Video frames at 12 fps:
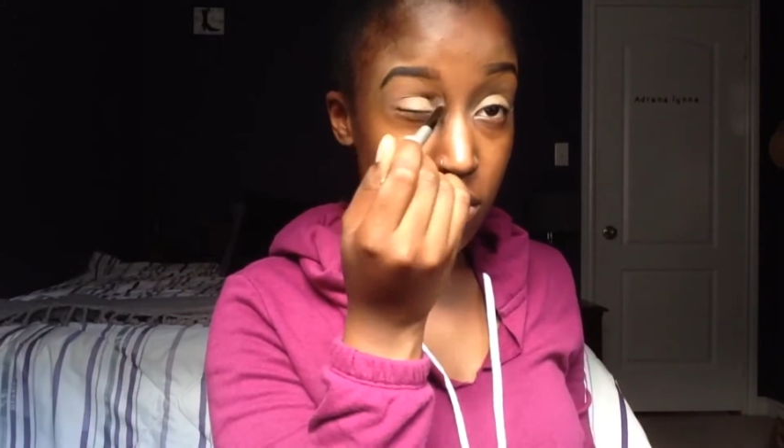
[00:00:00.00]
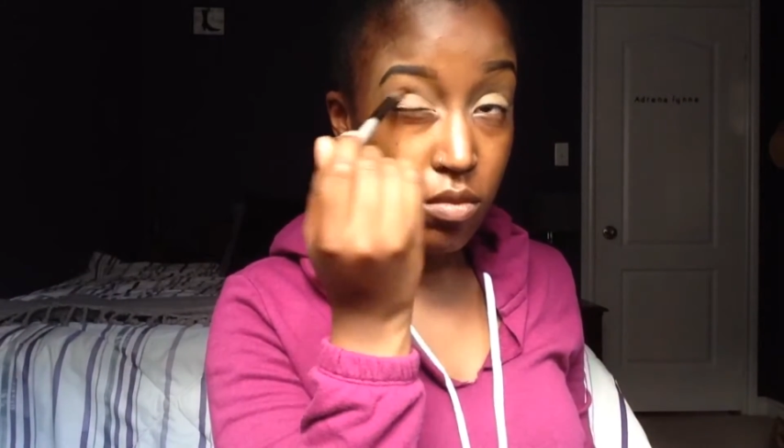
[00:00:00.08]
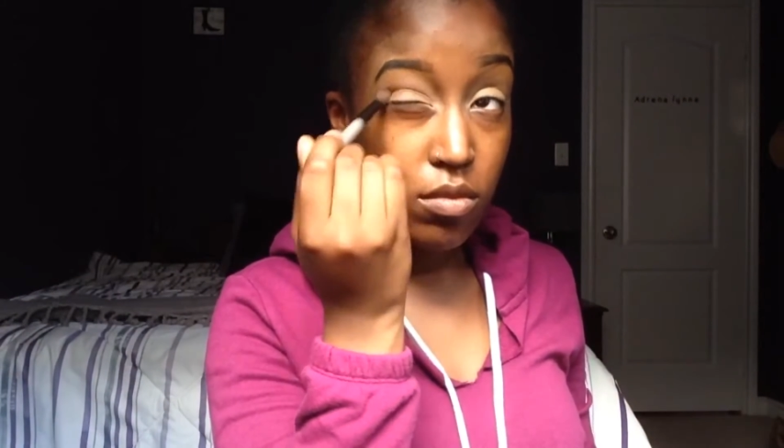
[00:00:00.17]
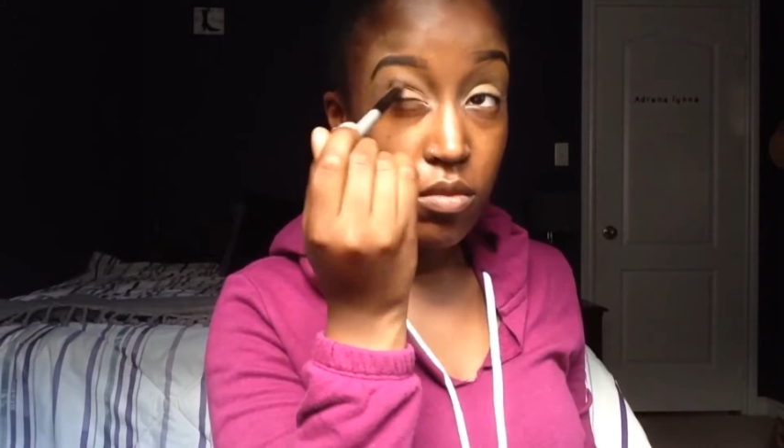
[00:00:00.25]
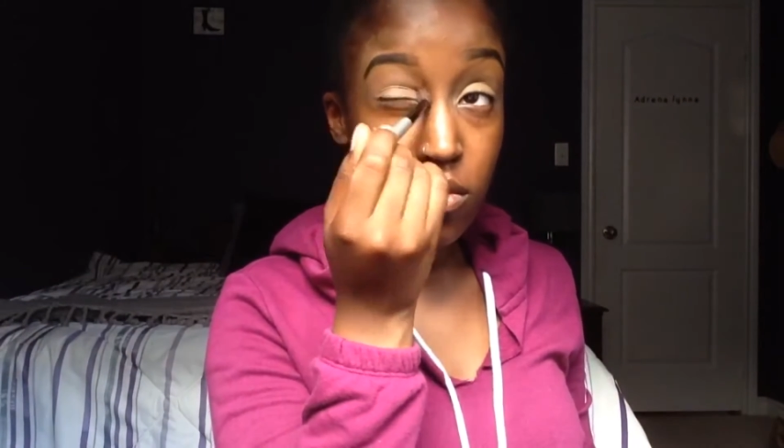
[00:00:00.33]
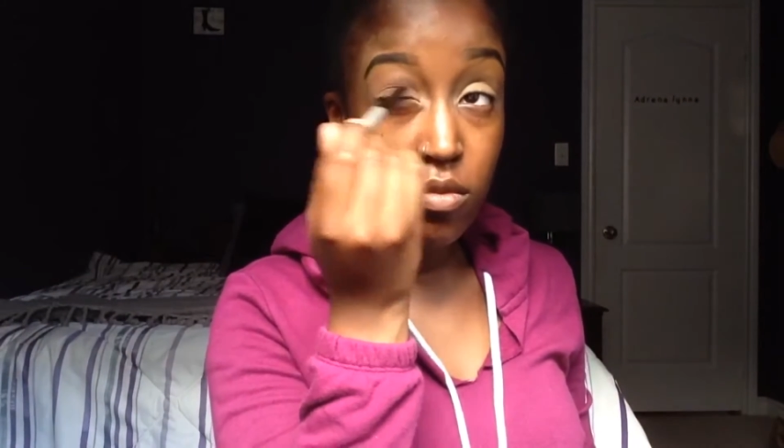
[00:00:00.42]

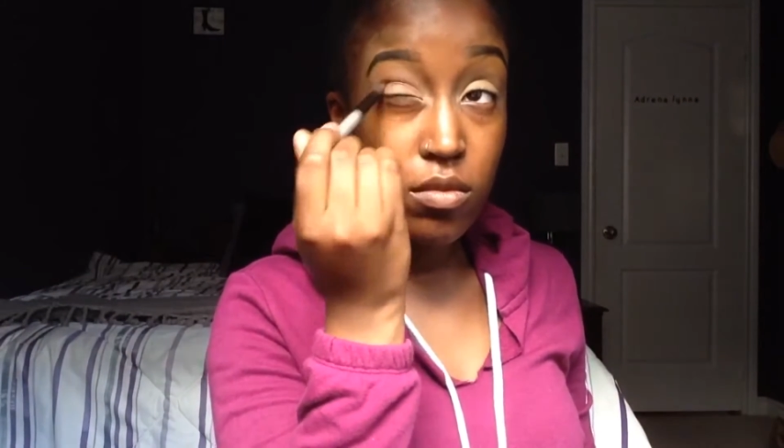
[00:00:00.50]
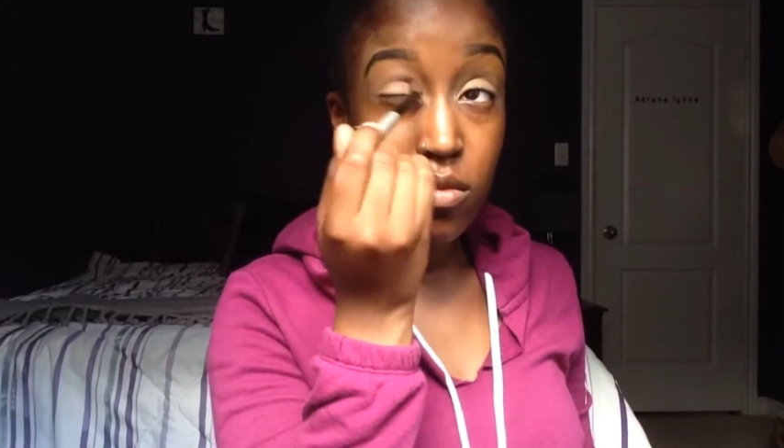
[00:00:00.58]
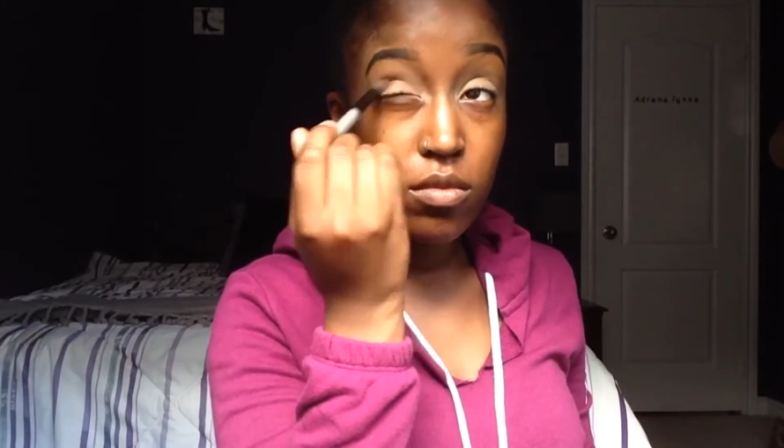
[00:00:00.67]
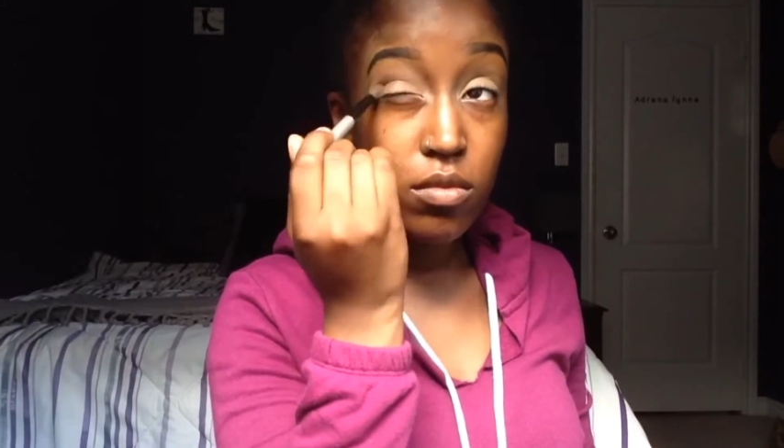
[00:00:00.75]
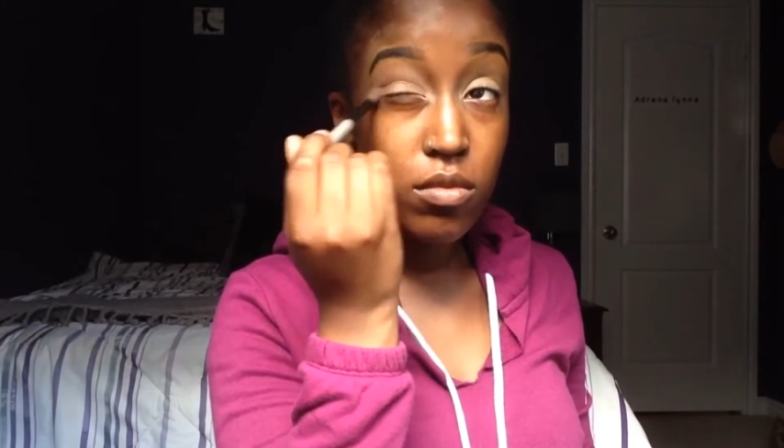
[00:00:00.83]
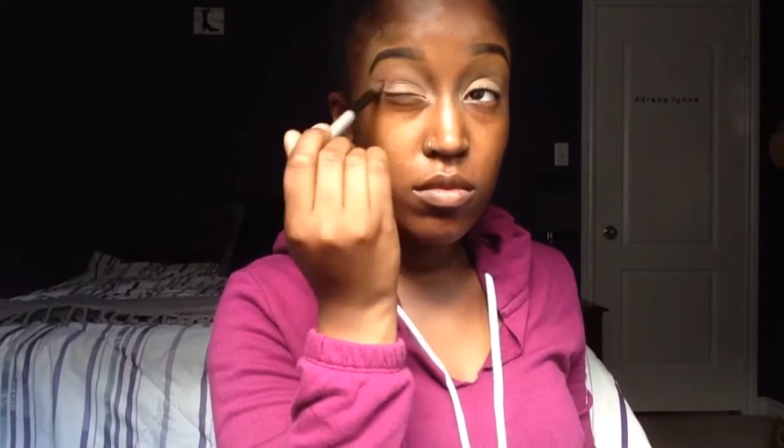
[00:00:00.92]
Now make
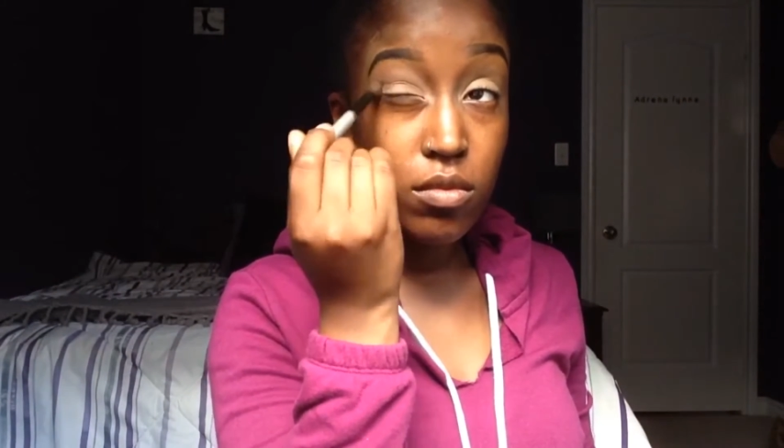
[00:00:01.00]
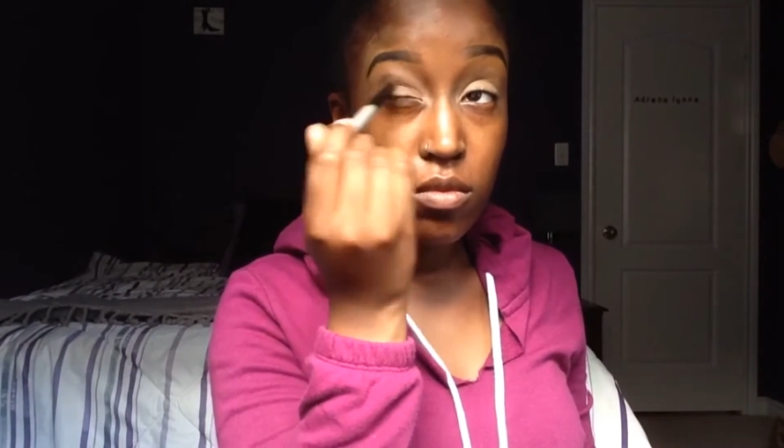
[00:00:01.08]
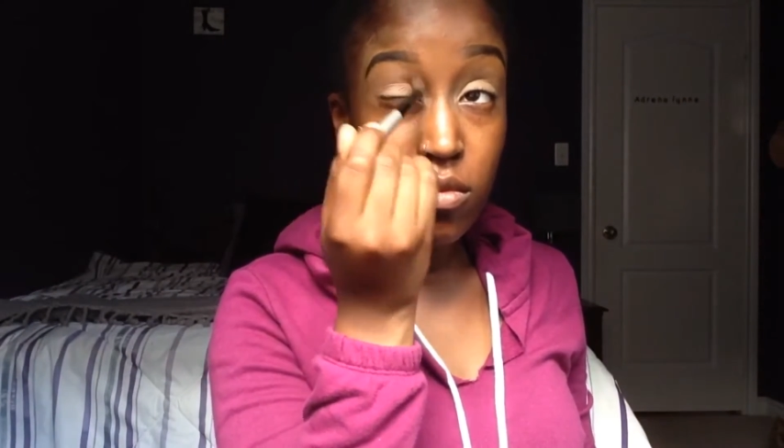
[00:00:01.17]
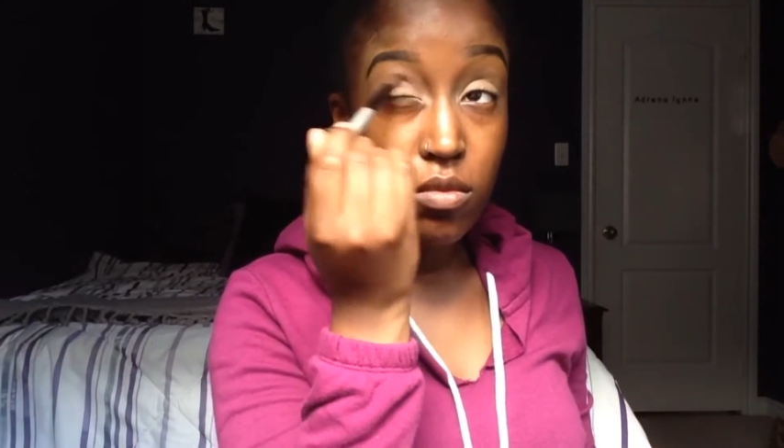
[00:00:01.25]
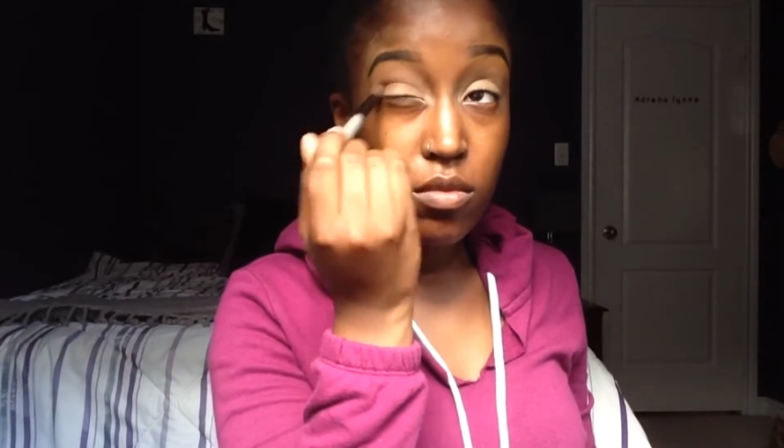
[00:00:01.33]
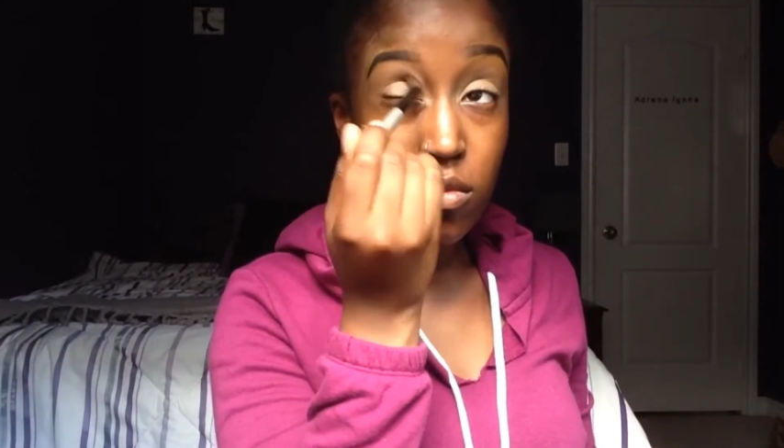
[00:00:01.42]
sure you blend your